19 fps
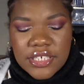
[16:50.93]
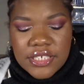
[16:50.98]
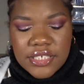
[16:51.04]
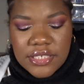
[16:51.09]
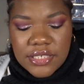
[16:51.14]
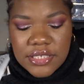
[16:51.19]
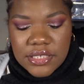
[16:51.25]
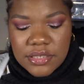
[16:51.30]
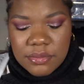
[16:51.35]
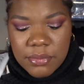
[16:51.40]

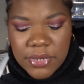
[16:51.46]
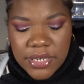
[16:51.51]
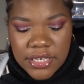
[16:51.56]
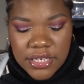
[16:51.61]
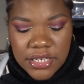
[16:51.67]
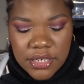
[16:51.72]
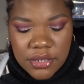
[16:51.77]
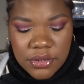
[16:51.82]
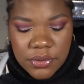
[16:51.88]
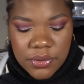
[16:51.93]
This is my
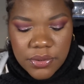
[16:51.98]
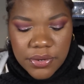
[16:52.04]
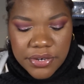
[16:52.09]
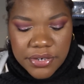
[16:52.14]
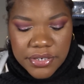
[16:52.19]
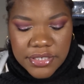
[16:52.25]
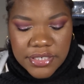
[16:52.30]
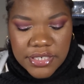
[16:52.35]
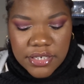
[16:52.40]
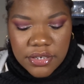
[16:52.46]
Kiko
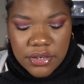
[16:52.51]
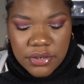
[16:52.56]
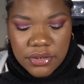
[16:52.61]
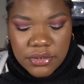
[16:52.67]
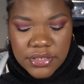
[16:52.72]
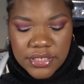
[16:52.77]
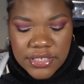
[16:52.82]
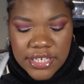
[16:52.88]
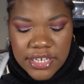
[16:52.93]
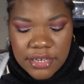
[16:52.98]
Artic
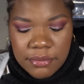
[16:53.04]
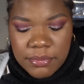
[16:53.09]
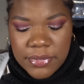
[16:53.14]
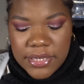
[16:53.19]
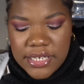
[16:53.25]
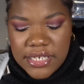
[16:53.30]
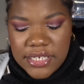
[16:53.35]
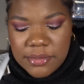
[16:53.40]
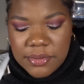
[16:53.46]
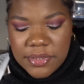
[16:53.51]
Holiday
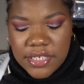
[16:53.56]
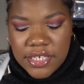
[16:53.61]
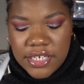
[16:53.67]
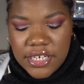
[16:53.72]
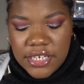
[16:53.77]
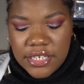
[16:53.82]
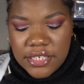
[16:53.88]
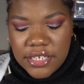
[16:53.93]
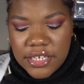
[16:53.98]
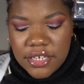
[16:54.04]
Matte Lipstick
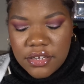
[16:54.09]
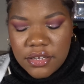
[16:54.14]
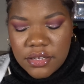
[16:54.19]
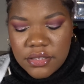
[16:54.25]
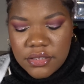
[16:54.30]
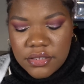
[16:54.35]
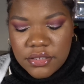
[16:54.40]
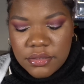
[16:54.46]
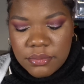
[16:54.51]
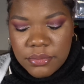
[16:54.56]
in the
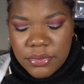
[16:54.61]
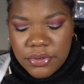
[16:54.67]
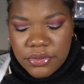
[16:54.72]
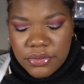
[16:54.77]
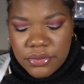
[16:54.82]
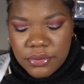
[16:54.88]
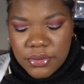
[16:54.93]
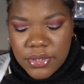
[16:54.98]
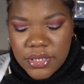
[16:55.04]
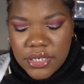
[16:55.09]
color number
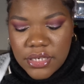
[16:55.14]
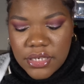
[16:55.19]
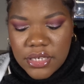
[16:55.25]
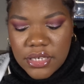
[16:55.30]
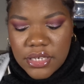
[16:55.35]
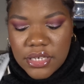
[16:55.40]
3.